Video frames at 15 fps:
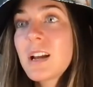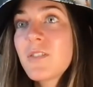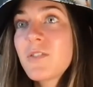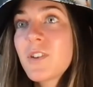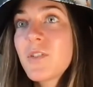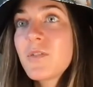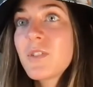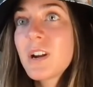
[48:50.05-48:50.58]
I
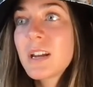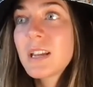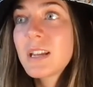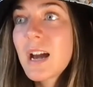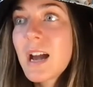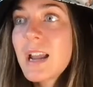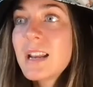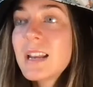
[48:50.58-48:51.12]
felt very
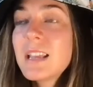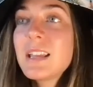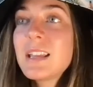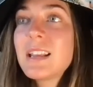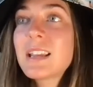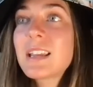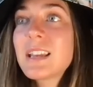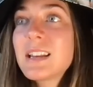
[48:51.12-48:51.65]
guided
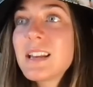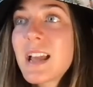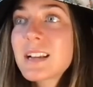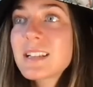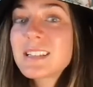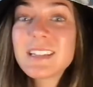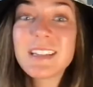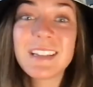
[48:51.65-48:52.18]
and
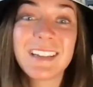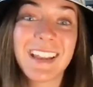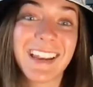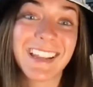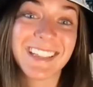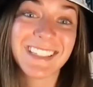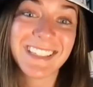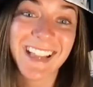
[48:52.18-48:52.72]
connected
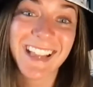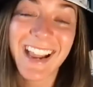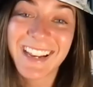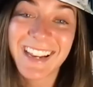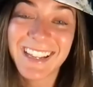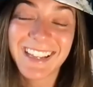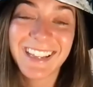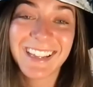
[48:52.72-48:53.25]
and
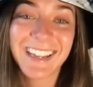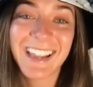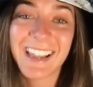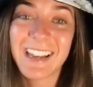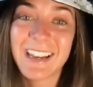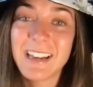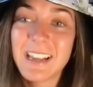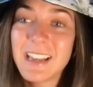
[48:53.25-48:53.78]
excited.
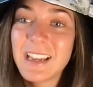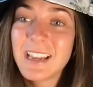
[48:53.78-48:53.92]
And